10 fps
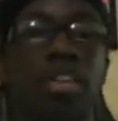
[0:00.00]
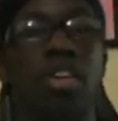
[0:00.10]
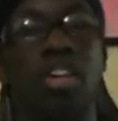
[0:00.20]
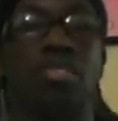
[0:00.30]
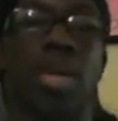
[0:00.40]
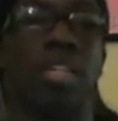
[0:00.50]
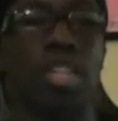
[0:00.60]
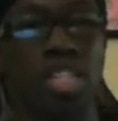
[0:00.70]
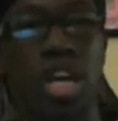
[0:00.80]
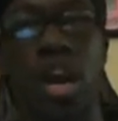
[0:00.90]
They're
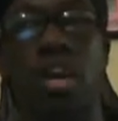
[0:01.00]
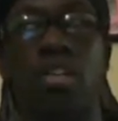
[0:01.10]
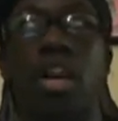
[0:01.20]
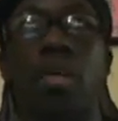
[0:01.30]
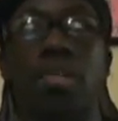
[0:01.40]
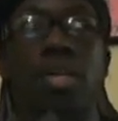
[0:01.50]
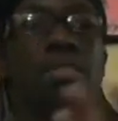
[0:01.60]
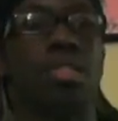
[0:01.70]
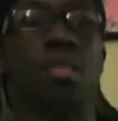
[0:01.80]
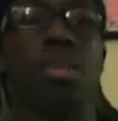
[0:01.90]
expecting a child, and I
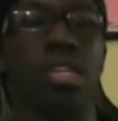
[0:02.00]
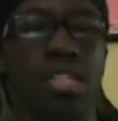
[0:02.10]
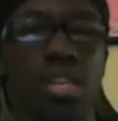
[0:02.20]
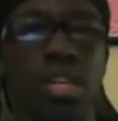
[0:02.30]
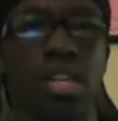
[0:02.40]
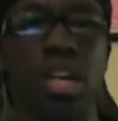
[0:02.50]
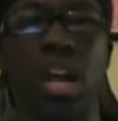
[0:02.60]
believe it's going to be a son.